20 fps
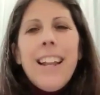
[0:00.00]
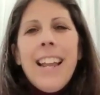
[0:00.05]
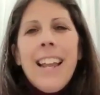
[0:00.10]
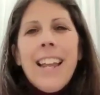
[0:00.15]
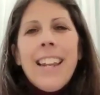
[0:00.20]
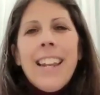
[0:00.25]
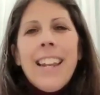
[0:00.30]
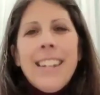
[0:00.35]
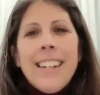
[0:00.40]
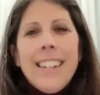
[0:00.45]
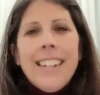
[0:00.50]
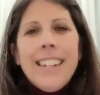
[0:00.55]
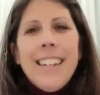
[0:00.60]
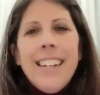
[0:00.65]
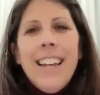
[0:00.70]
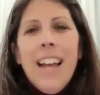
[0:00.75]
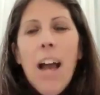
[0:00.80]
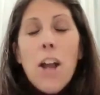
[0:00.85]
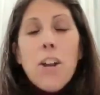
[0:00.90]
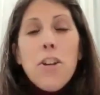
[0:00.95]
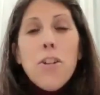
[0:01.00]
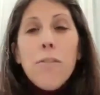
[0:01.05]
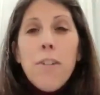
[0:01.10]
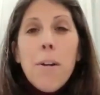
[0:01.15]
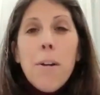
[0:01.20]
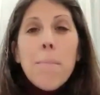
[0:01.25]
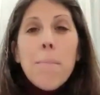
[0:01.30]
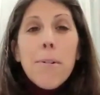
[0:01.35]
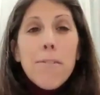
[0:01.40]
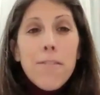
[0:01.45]
And on
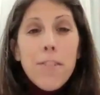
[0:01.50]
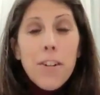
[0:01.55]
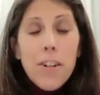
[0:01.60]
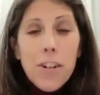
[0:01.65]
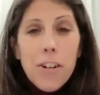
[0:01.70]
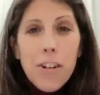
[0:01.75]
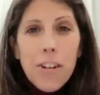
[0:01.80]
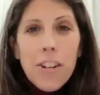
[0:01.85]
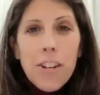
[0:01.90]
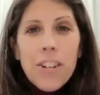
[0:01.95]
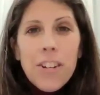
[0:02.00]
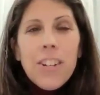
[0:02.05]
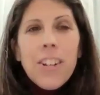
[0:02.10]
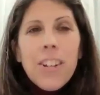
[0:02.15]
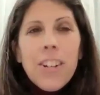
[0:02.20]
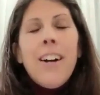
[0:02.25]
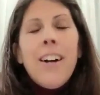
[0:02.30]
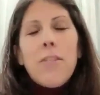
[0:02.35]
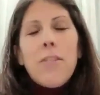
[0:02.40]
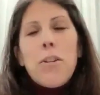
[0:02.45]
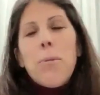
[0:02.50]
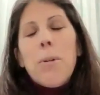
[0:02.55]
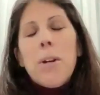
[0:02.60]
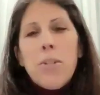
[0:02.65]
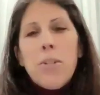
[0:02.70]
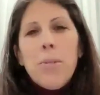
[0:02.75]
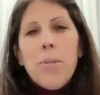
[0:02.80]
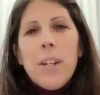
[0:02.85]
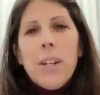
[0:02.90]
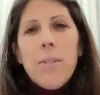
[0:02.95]
November 1st of
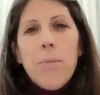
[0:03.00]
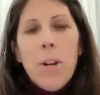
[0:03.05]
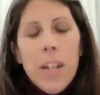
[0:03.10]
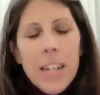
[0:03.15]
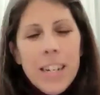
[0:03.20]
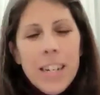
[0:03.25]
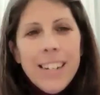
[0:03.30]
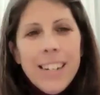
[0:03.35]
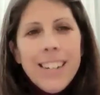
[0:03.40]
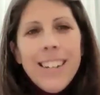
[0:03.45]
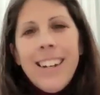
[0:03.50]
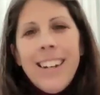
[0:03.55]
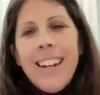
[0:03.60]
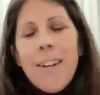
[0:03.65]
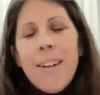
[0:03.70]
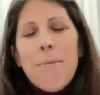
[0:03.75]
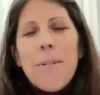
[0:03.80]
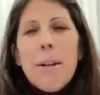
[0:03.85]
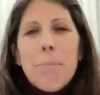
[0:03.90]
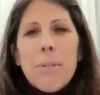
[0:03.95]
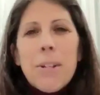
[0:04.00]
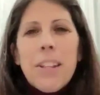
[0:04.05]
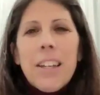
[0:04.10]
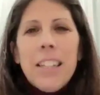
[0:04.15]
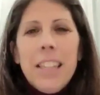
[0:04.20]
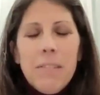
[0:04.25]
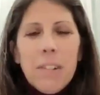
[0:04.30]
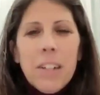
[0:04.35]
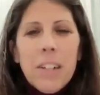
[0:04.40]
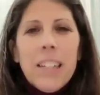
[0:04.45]
2021, I went up to the
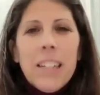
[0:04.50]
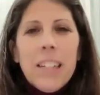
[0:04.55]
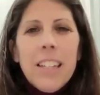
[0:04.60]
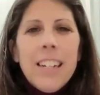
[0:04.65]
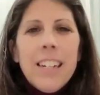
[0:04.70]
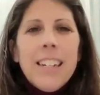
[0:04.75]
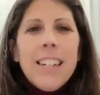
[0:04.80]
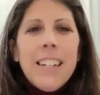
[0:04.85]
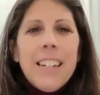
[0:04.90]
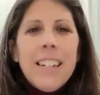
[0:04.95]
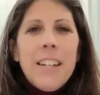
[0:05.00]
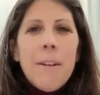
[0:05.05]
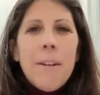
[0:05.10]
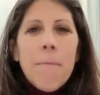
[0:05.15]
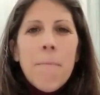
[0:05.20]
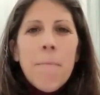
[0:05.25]
Cleveland Clinic